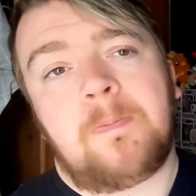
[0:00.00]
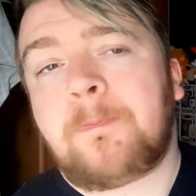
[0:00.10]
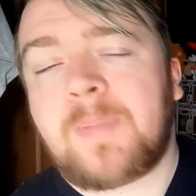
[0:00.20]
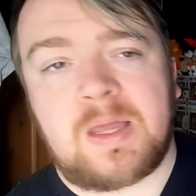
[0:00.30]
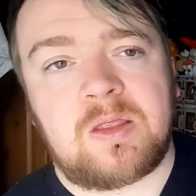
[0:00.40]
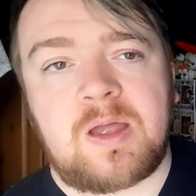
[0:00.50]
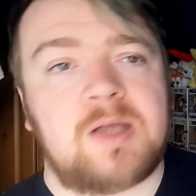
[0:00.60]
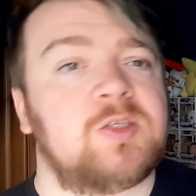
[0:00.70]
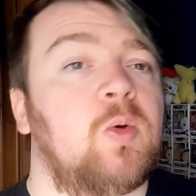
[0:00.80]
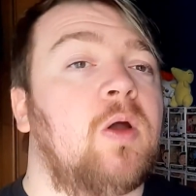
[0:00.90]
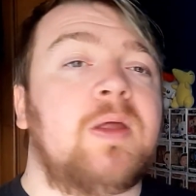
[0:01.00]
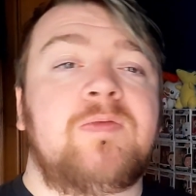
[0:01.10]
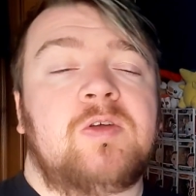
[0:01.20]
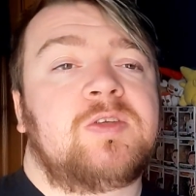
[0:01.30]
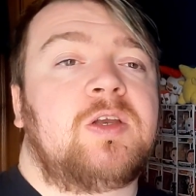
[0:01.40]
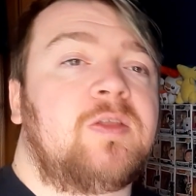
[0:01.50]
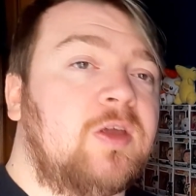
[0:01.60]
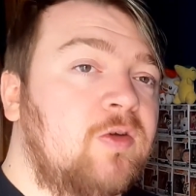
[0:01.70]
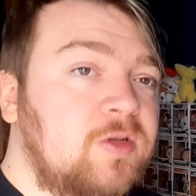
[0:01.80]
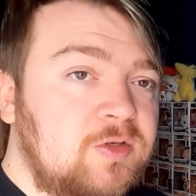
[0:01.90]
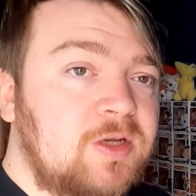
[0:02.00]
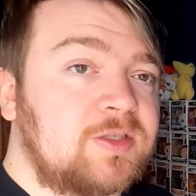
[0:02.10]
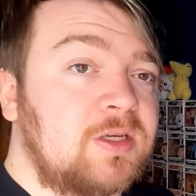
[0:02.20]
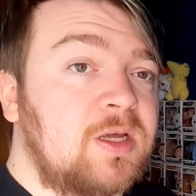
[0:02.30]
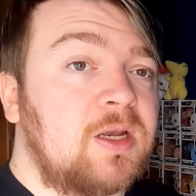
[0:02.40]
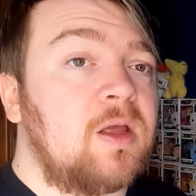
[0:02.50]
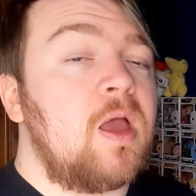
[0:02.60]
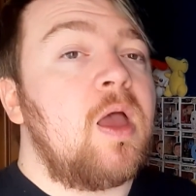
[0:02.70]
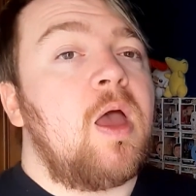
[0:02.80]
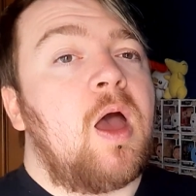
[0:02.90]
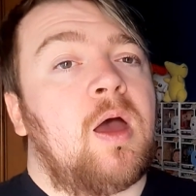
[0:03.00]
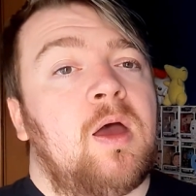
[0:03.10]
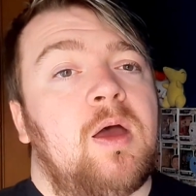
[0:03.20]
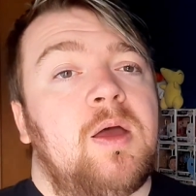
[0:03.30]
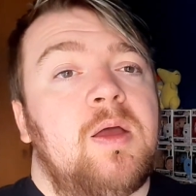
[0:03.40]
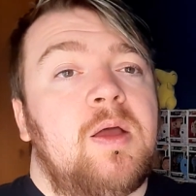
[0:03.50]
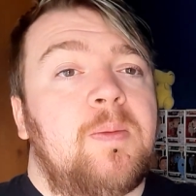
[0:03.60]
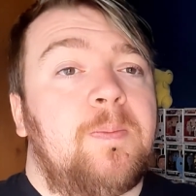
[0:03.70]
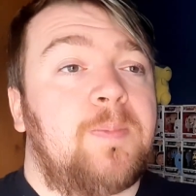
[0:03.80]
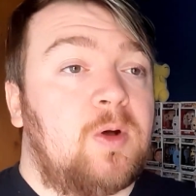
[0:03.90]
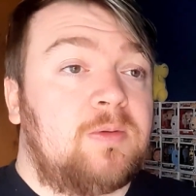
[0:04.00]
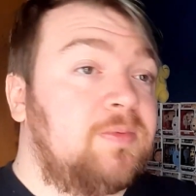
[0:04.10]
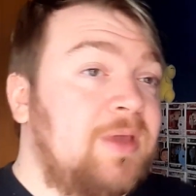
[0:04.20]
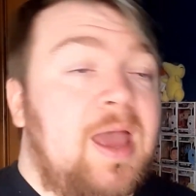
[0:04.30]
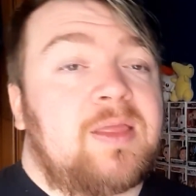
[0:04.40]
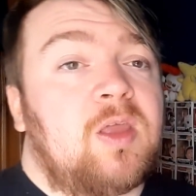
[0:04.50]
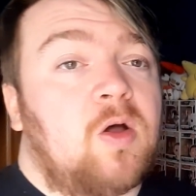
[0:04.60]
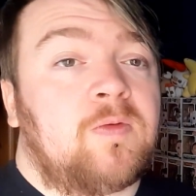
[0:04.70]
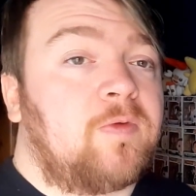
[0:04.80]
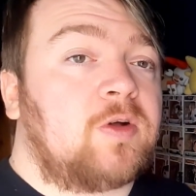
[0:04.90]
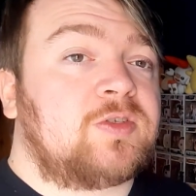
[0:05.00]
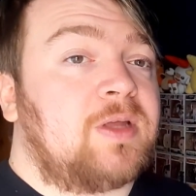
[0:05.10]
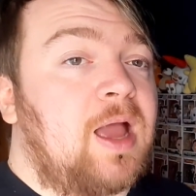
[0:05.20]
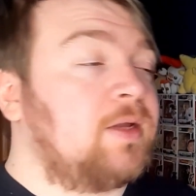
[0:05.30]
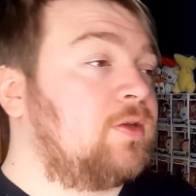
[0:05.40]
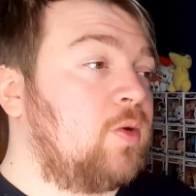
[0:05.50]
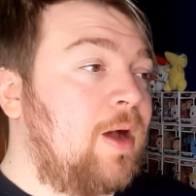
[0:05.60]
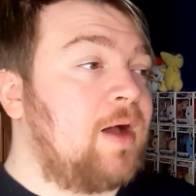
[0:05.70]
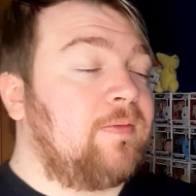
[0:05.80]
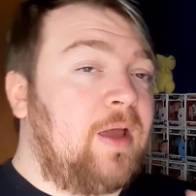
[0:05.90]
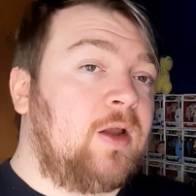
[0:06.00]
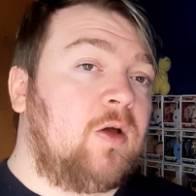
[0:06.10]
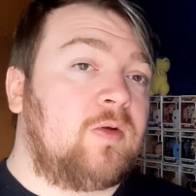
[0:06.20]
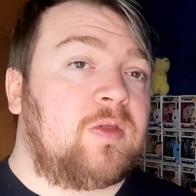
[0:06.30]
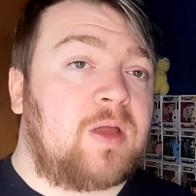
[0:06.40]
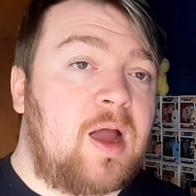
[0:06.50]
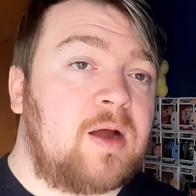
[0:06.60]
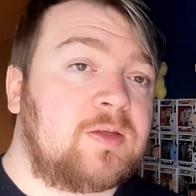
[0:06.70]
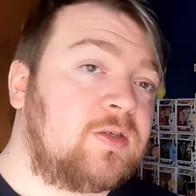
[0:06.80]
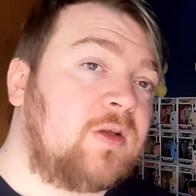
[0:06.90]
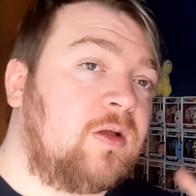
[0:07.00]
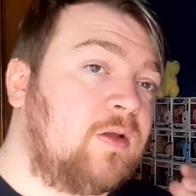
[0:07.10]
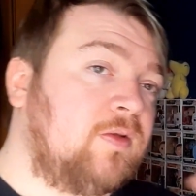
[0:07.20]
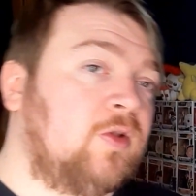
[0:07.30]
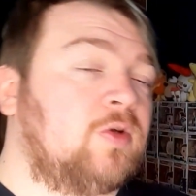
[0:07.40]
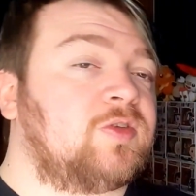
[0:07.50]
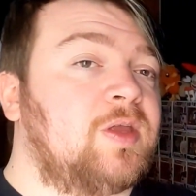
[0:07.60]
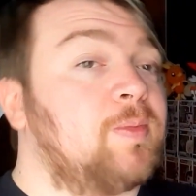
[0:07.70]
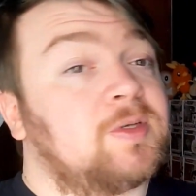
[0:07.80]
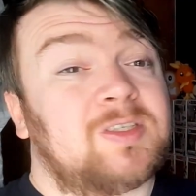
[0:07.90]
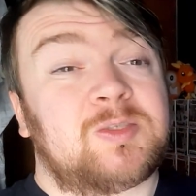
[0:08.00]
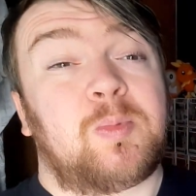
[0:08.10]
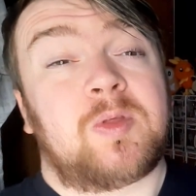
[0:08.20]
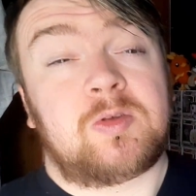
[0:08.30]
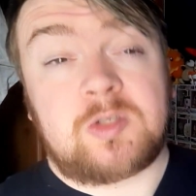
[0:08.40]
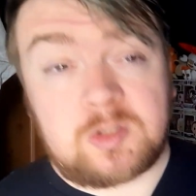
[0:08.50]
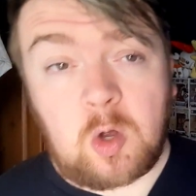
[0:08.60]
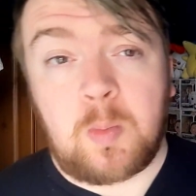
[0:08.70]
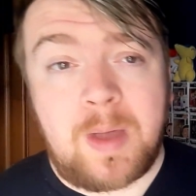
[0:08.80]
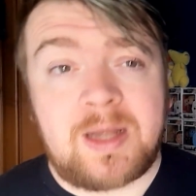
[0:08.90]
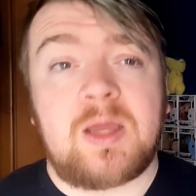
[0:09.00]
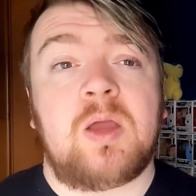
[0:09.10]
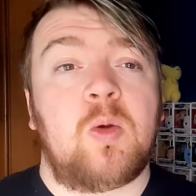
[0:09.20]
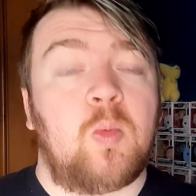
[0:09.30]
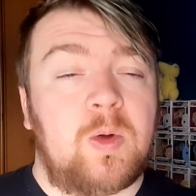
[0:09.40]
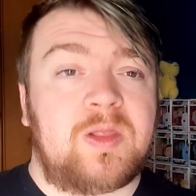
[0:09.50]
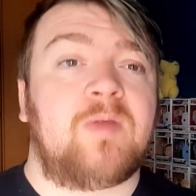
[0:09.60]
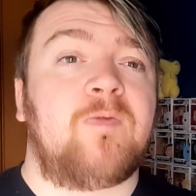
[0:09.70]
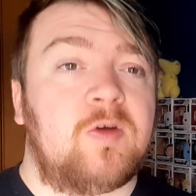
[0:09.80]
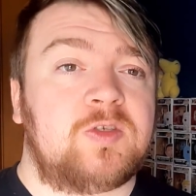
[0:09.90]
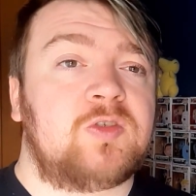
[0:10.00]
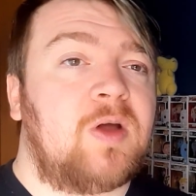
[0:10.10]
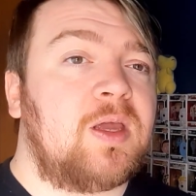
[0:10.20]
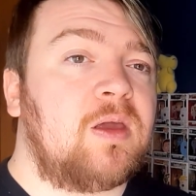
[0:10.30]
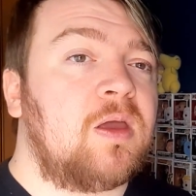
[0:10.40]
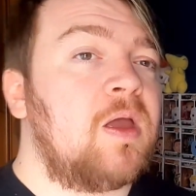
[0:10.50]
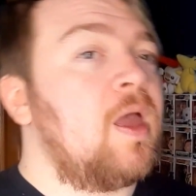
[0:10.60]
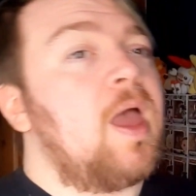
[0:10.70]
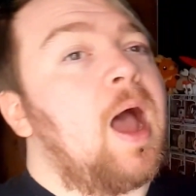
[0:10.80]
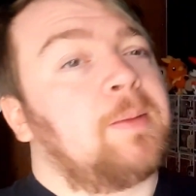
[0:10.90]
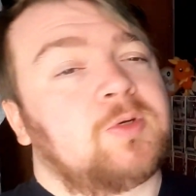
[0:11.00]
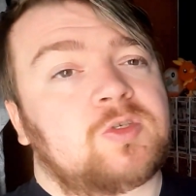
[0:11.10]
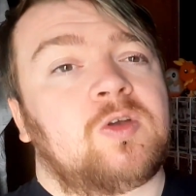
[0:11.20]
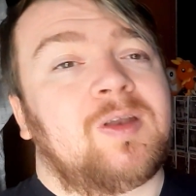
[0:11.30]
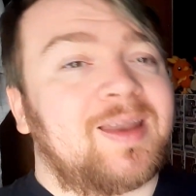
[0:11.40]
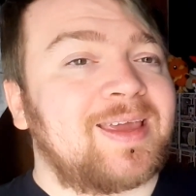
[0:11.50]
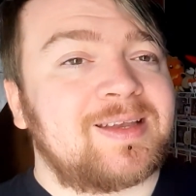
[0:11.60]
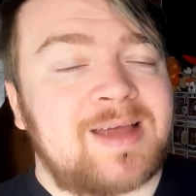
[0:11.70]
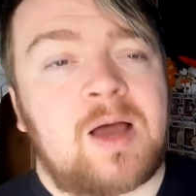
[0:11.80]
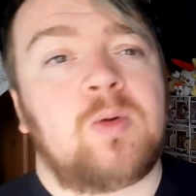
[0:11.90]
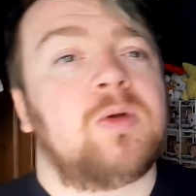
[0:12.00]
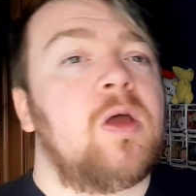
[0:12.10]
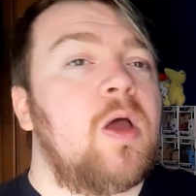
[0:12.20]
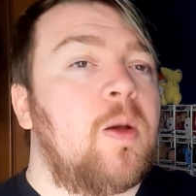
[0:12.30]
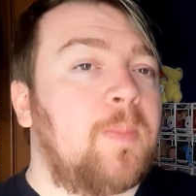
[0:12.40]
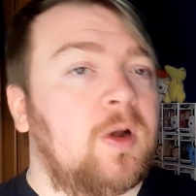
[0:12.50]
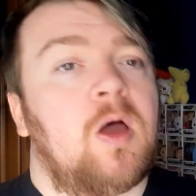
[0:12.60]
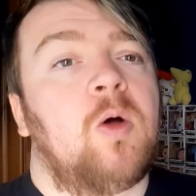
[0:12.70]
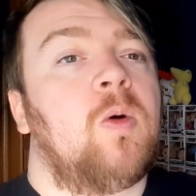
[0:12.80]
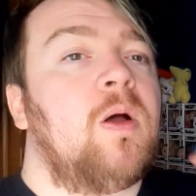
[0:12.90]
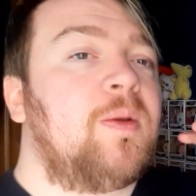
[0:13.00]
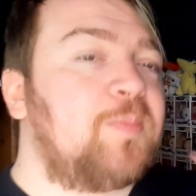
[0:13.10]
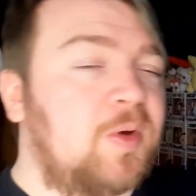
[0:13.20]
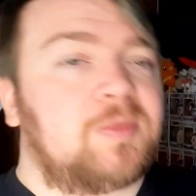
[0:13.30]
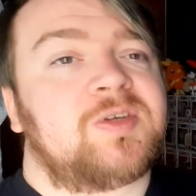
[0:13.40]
pick the cards you want if there's anything you're interested in. But yeah, unfortunately I do have a load of the cards, loads of the images, but there's so many with First Strike. I'm just going to link down below pretty much